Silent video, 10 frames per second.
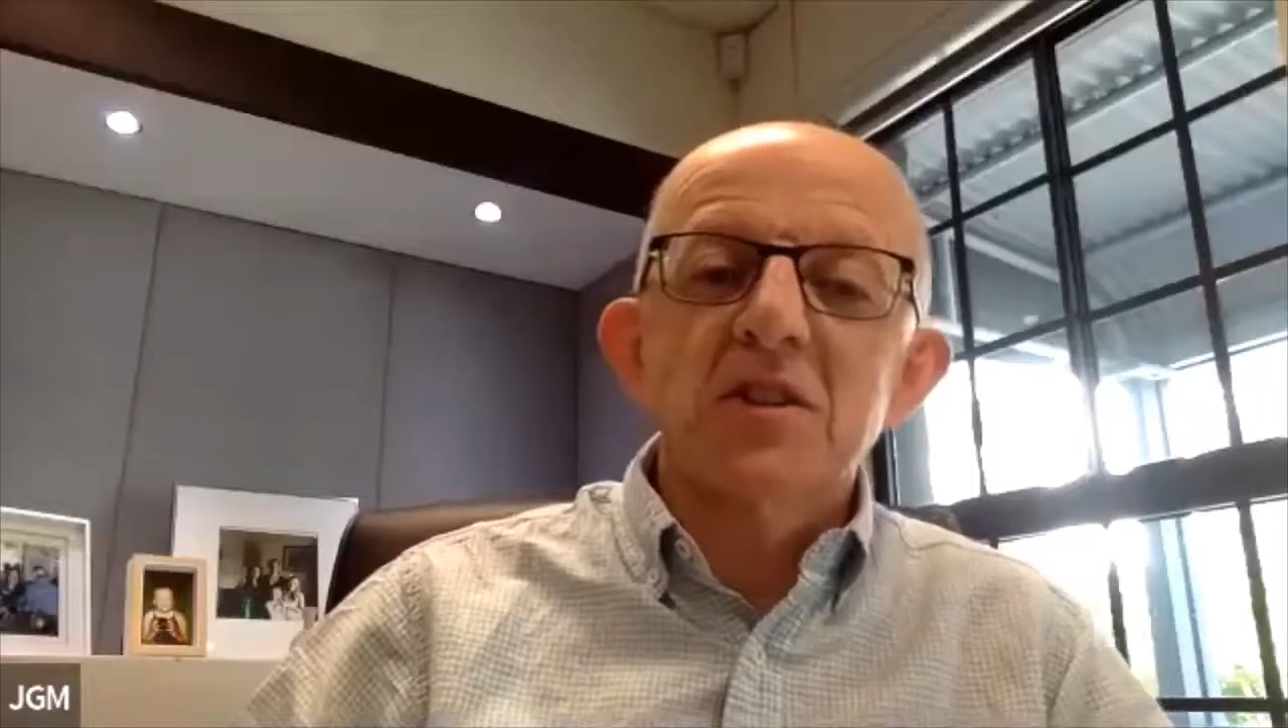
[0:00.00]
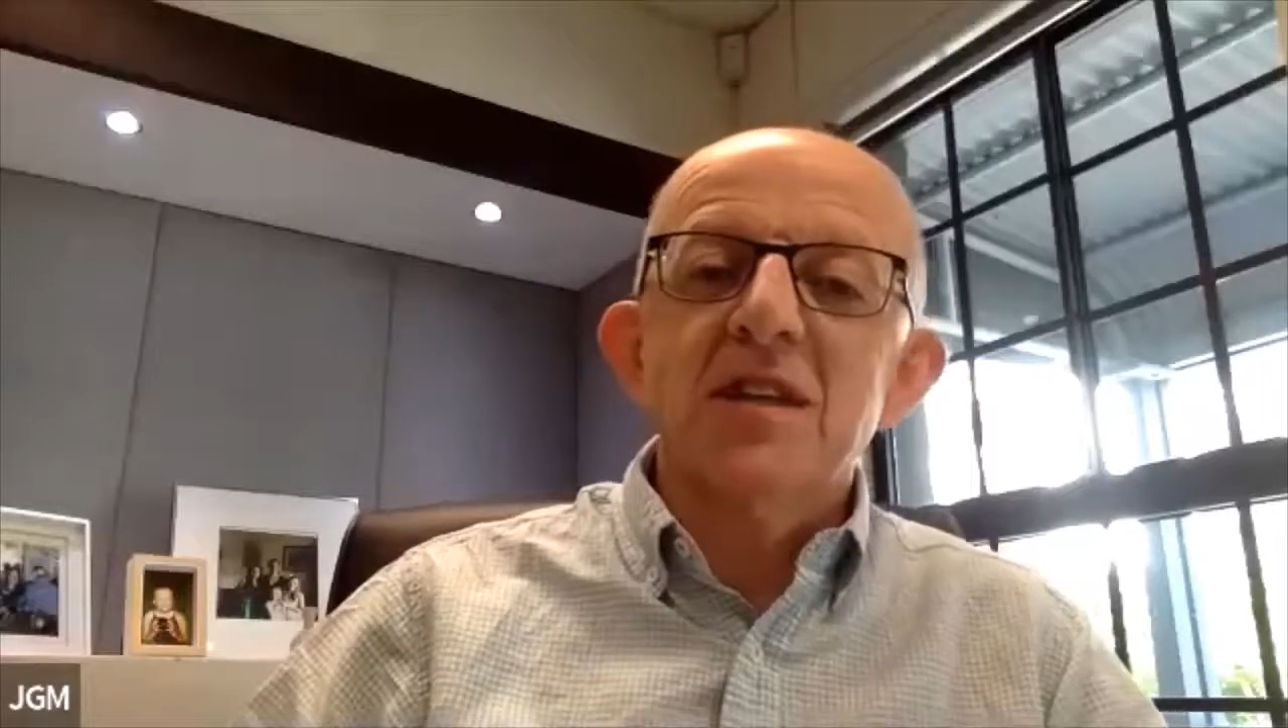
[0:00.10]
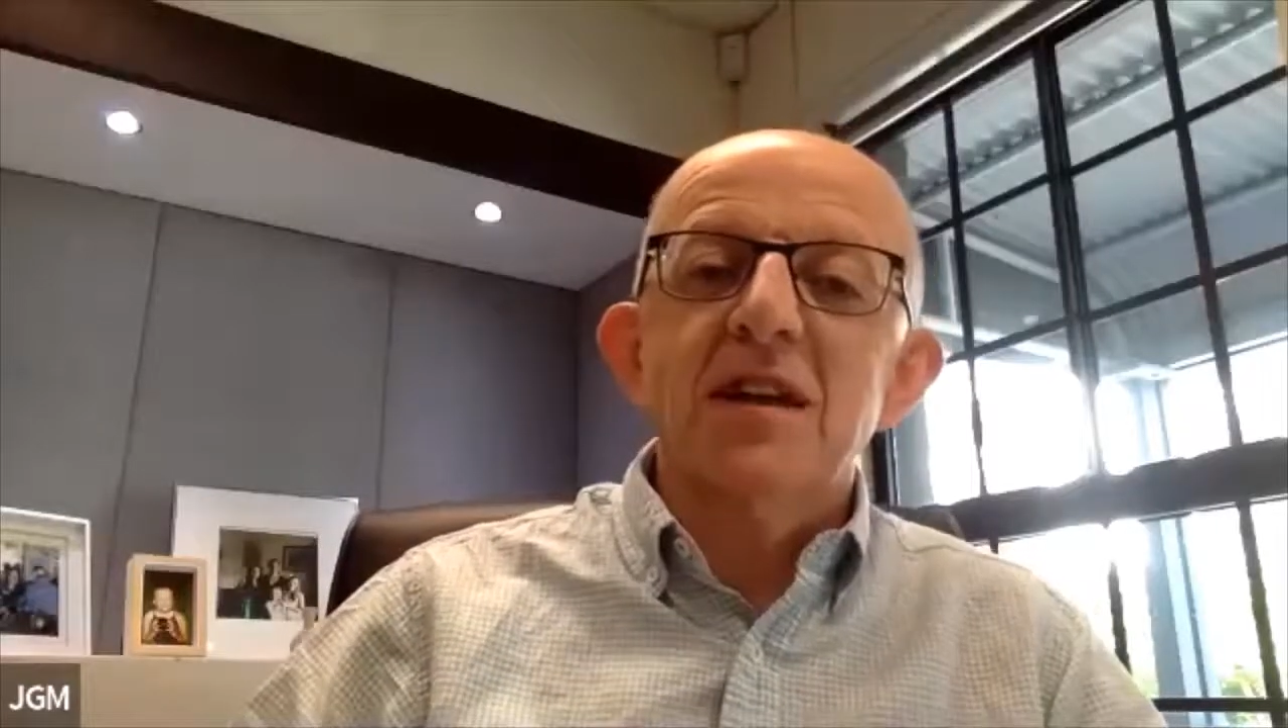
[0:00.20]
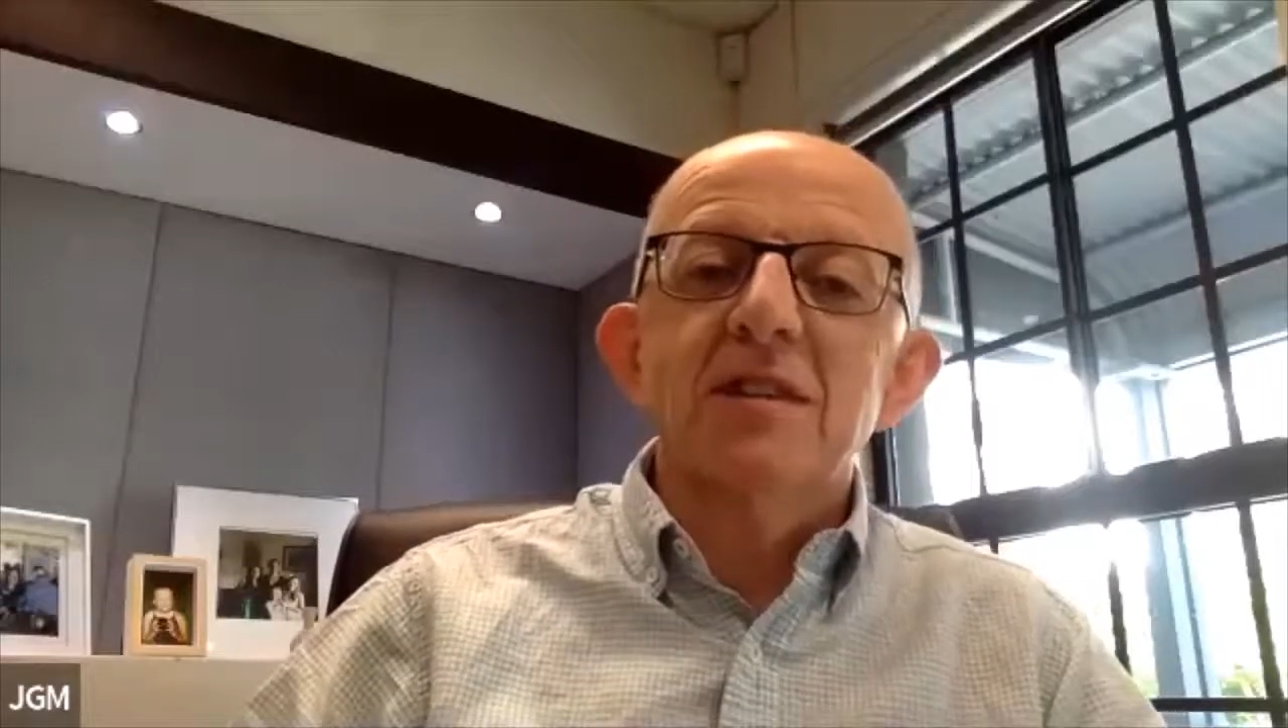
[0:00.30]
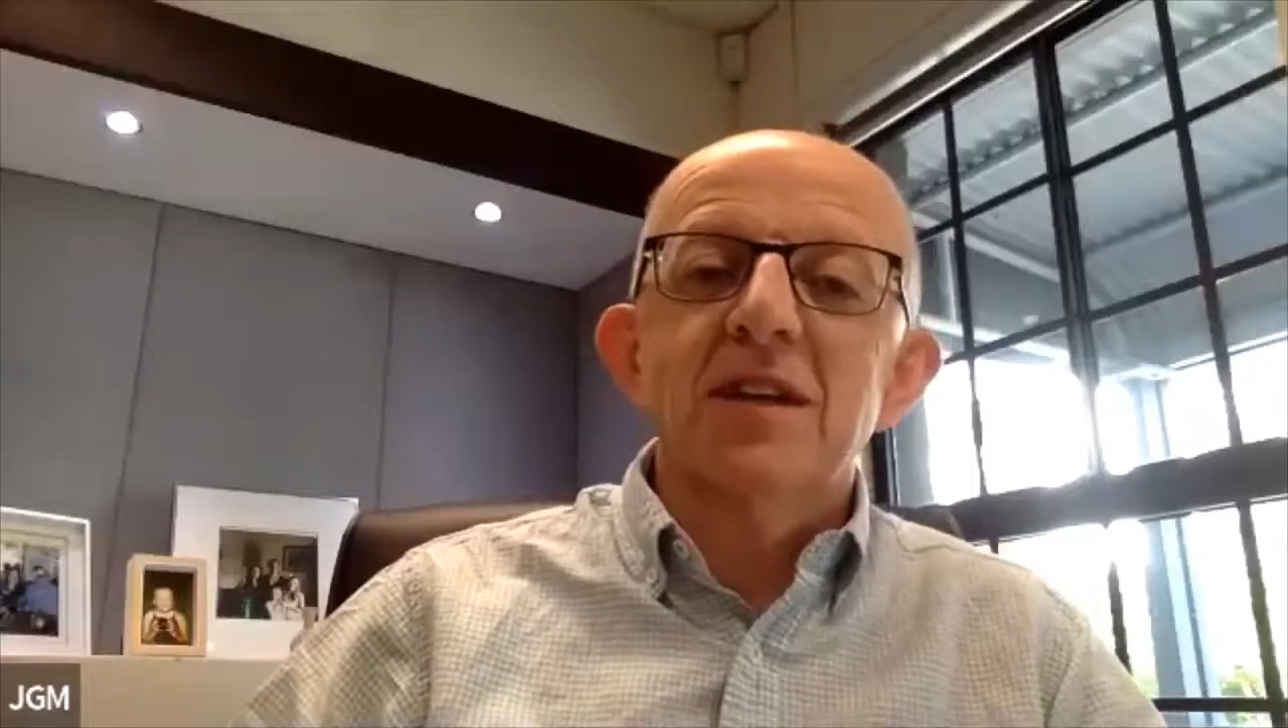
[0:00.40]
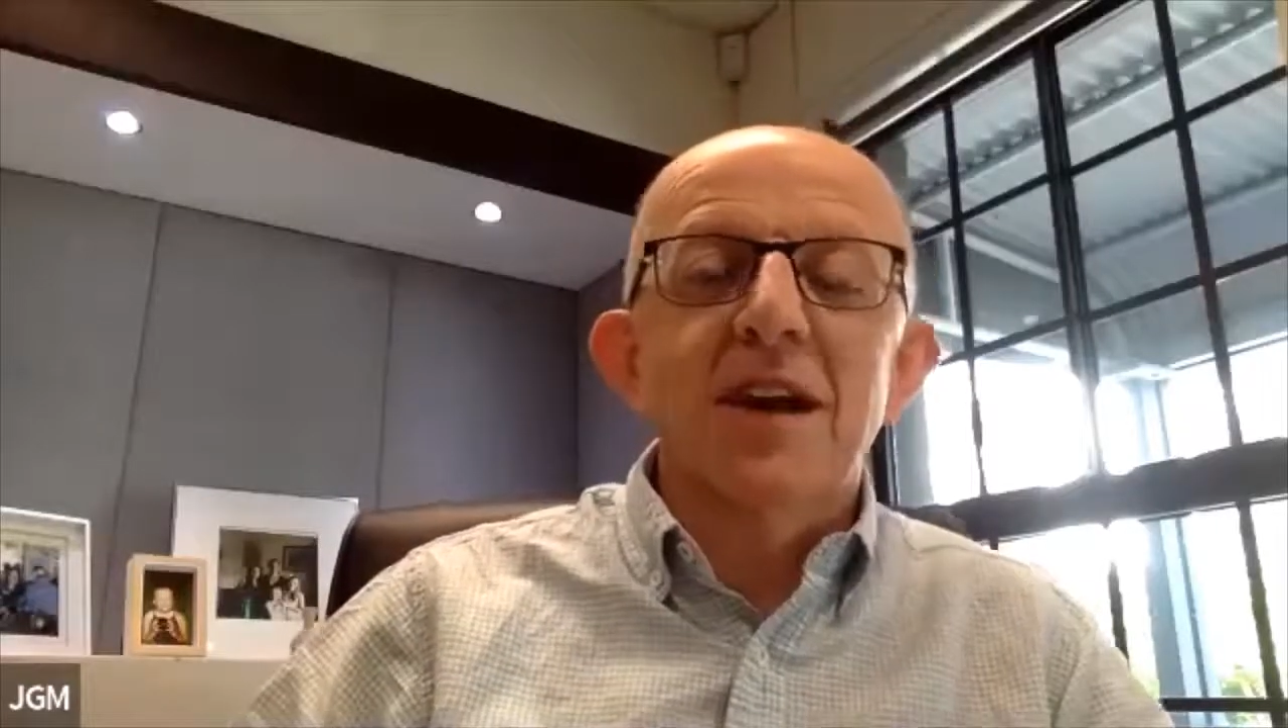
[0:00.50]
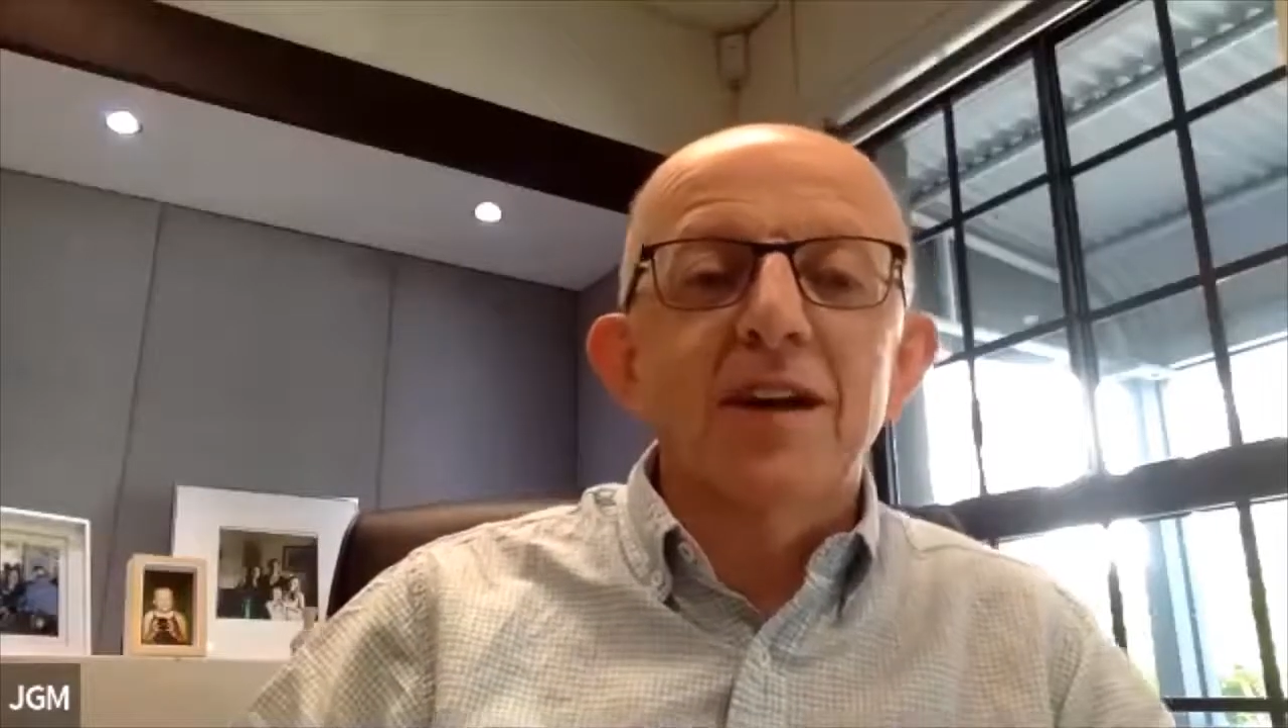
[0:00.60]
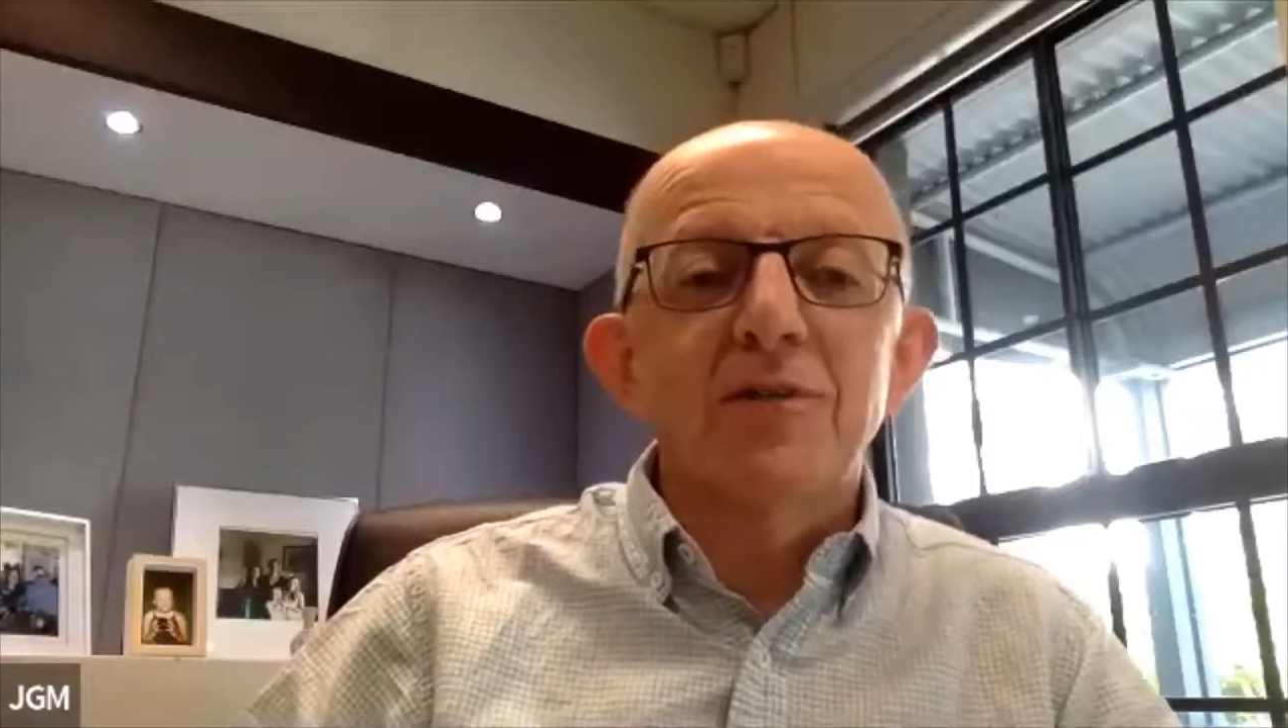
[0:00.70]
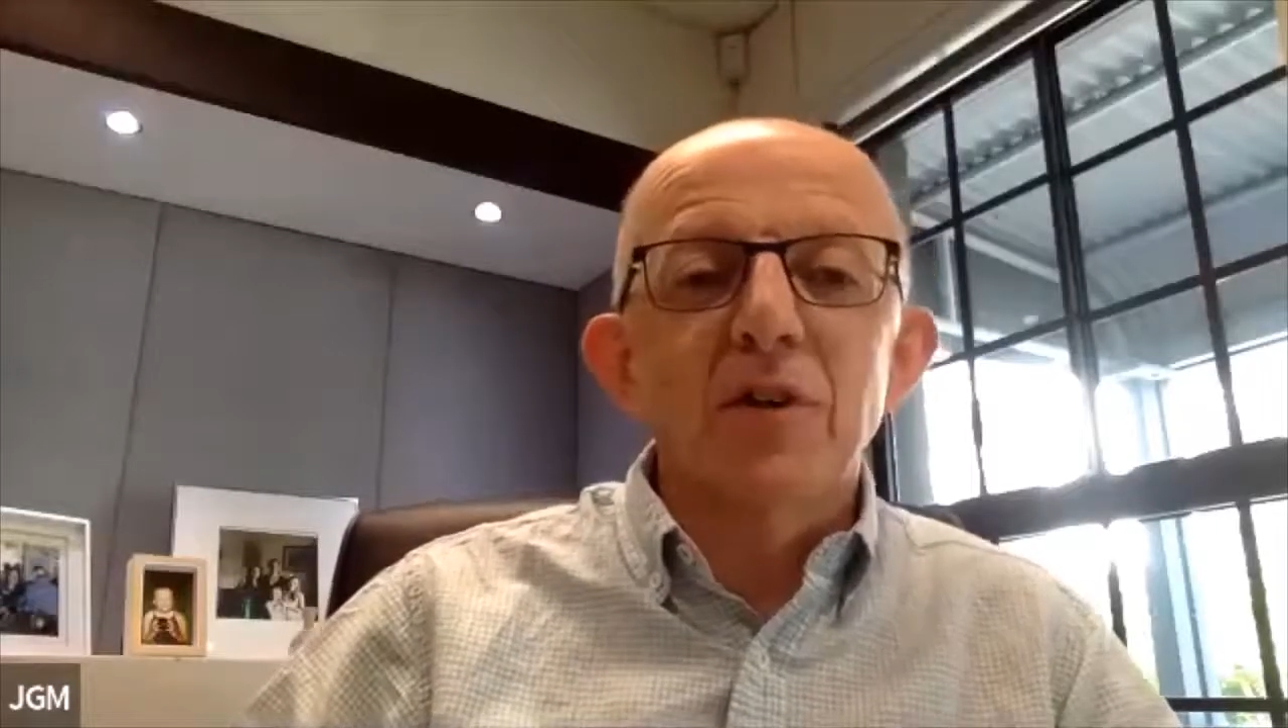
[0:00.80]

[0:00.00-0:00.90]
7.5